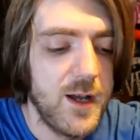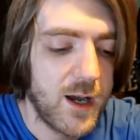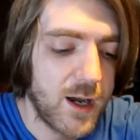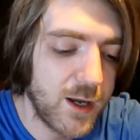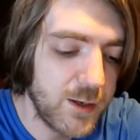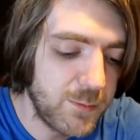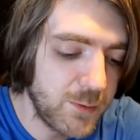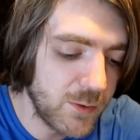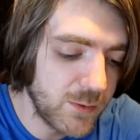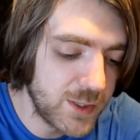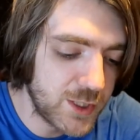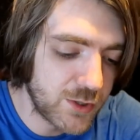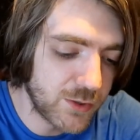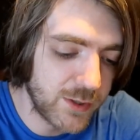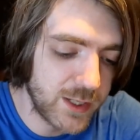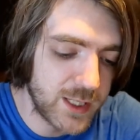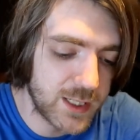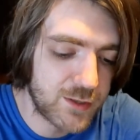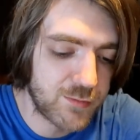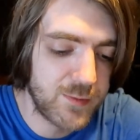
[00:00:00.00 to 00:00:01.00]
I hope you
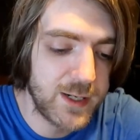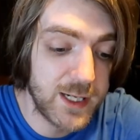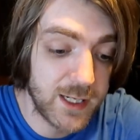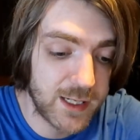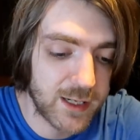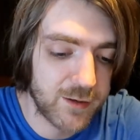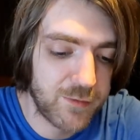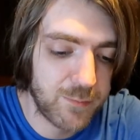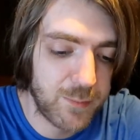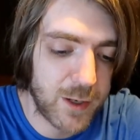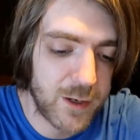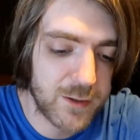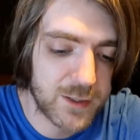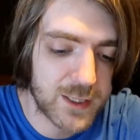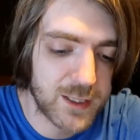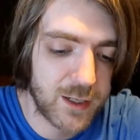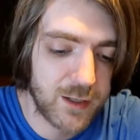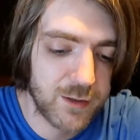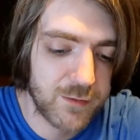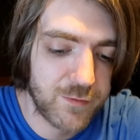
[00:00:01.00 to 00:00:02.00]
enjoy this reading gift
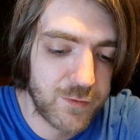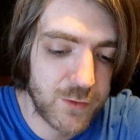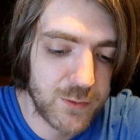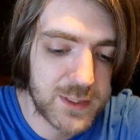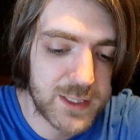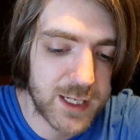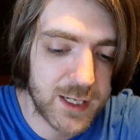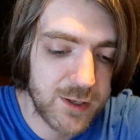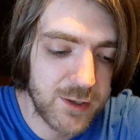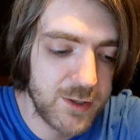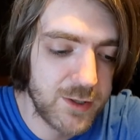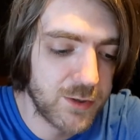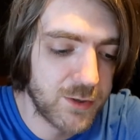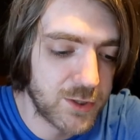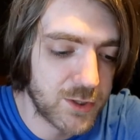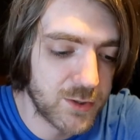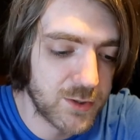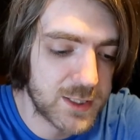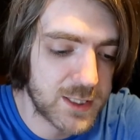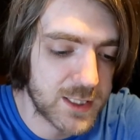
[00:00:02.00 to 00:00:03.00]
box, and I look forward to hearing your
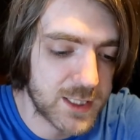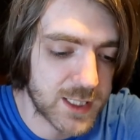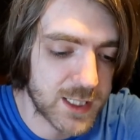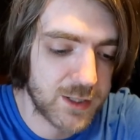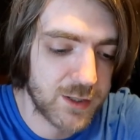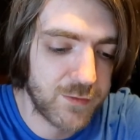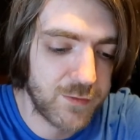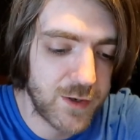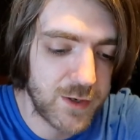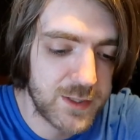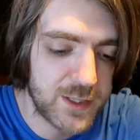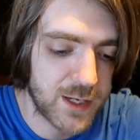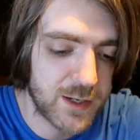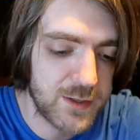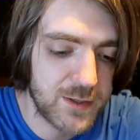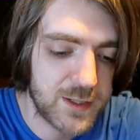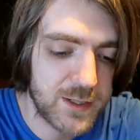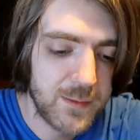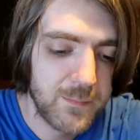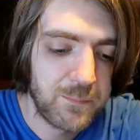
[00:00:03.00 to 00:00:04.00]
thoughts and seeing your
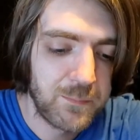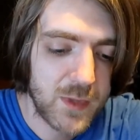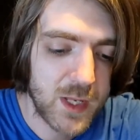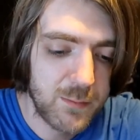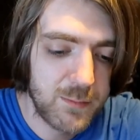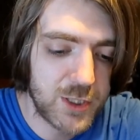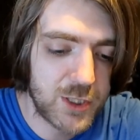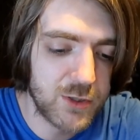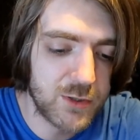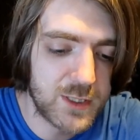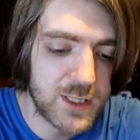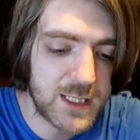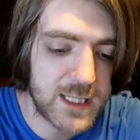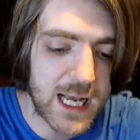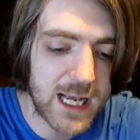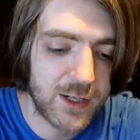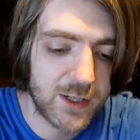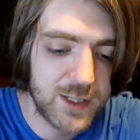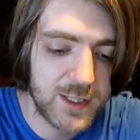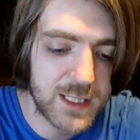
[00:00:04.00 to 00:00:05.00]
photos. Be sure to
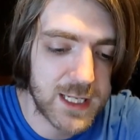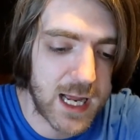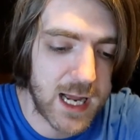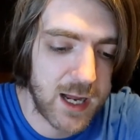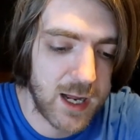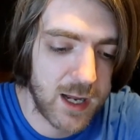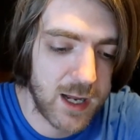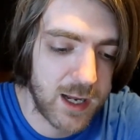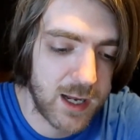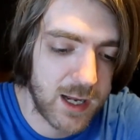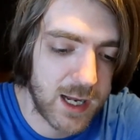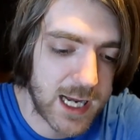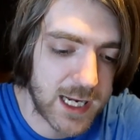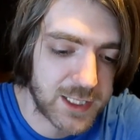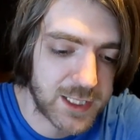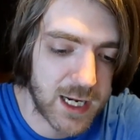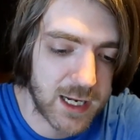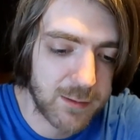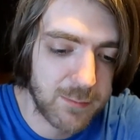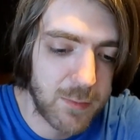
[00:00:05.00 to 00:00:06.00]
tag us, uh,
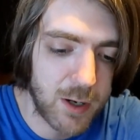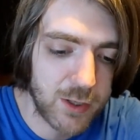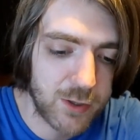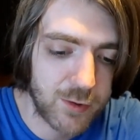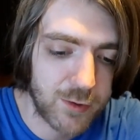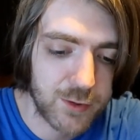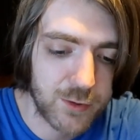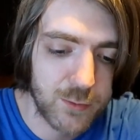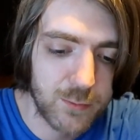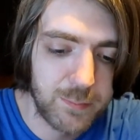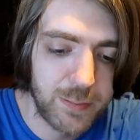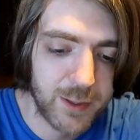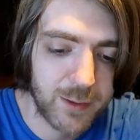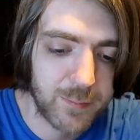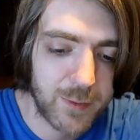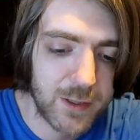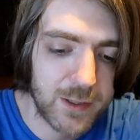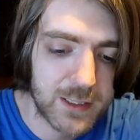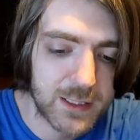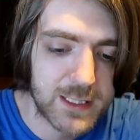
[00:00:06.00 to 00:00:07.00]
hashtag
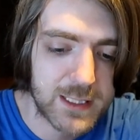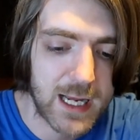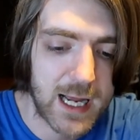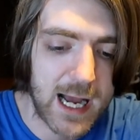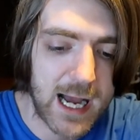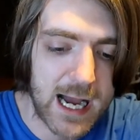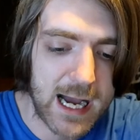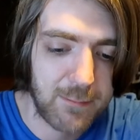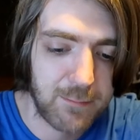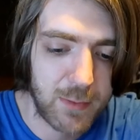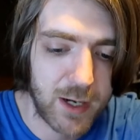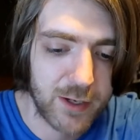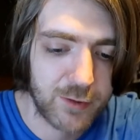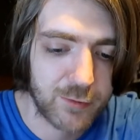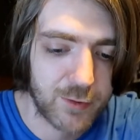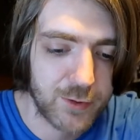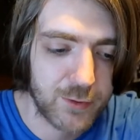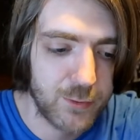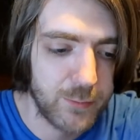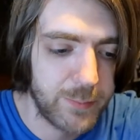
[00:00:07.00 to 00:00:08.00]
MyChronicleBookbox, at
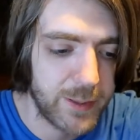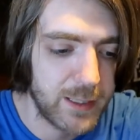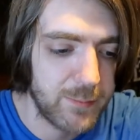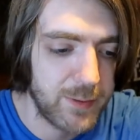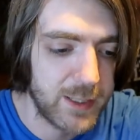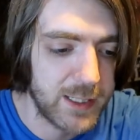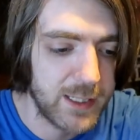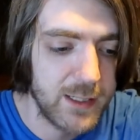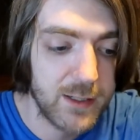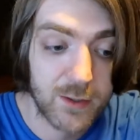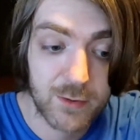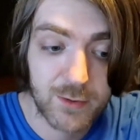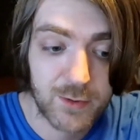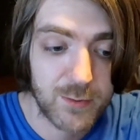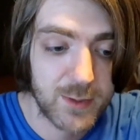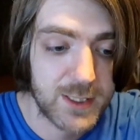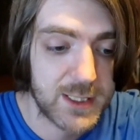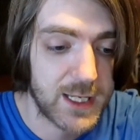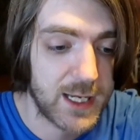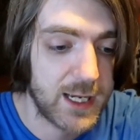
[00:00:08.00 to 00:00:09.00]
MyChronicleBB on
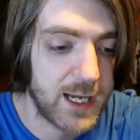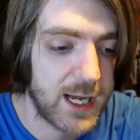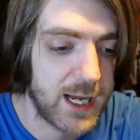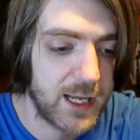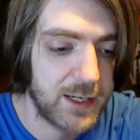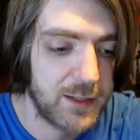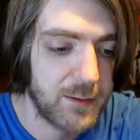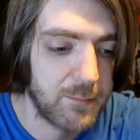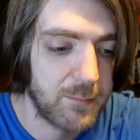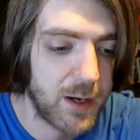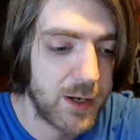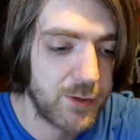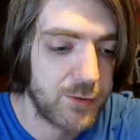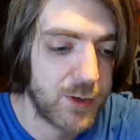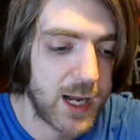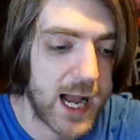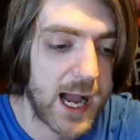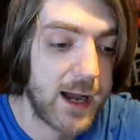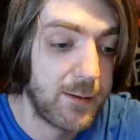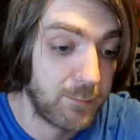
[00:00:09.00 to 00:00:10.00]
Twitter, and my,
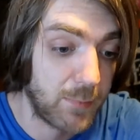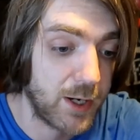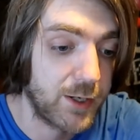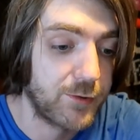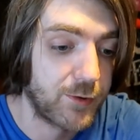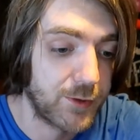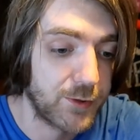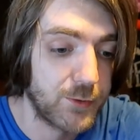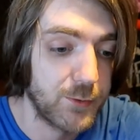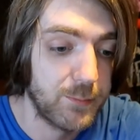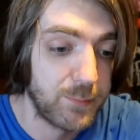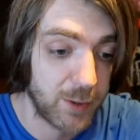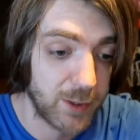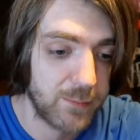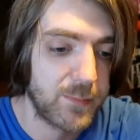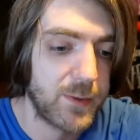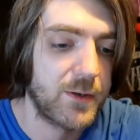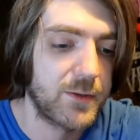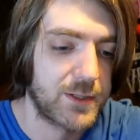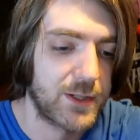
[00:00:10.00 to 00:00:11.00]
at
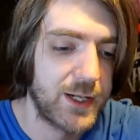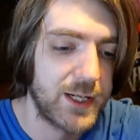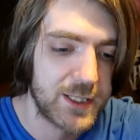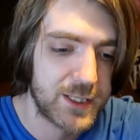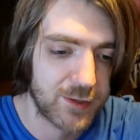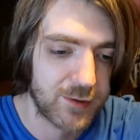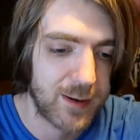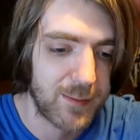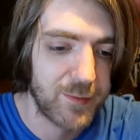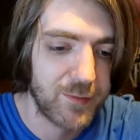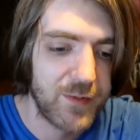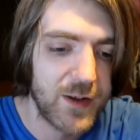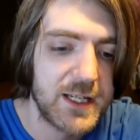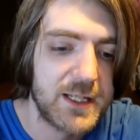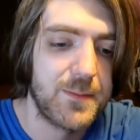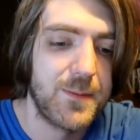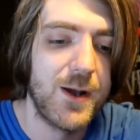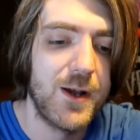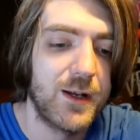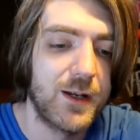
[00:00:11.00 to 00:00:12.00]
MyChronicleBookbox on Instagram and
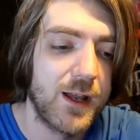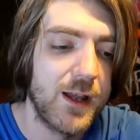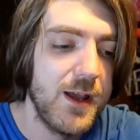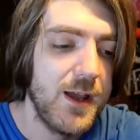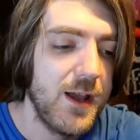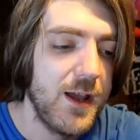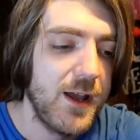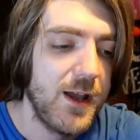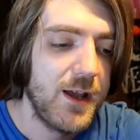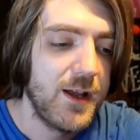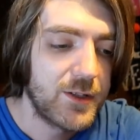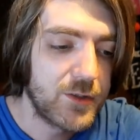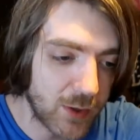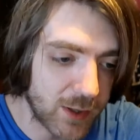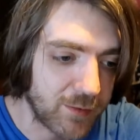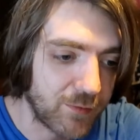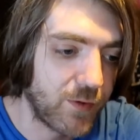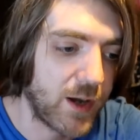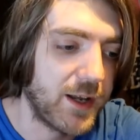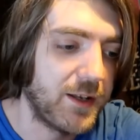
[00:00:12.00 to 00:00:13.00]
Facebook, so
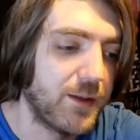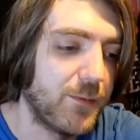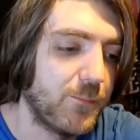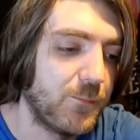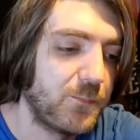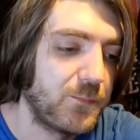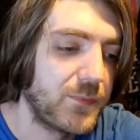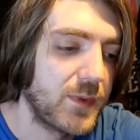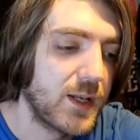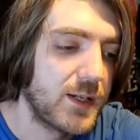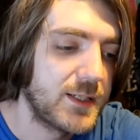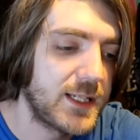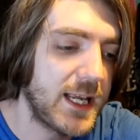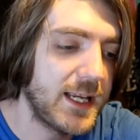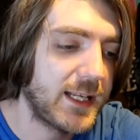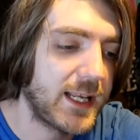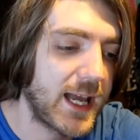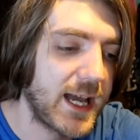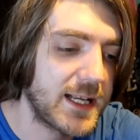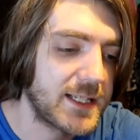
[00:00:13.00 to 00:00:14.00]
I can find them.
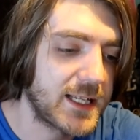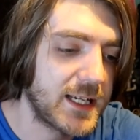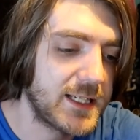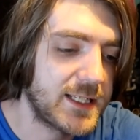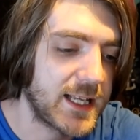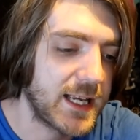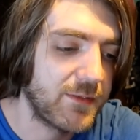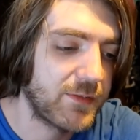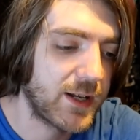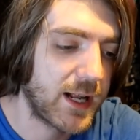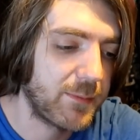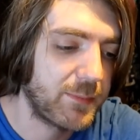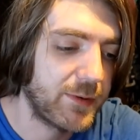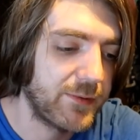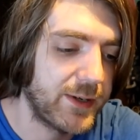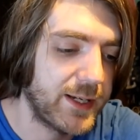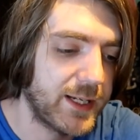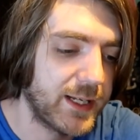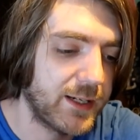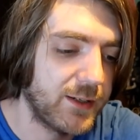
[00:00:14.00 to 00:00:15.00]
Take care, stay safe, and happy
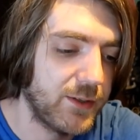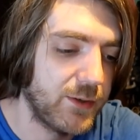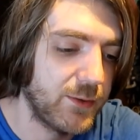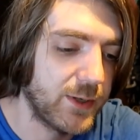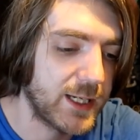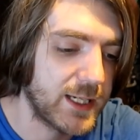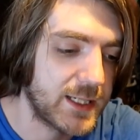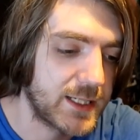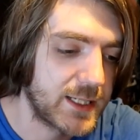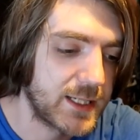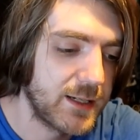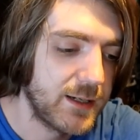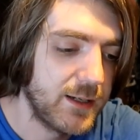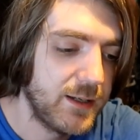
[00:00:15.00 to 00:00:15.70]
reading. Louise.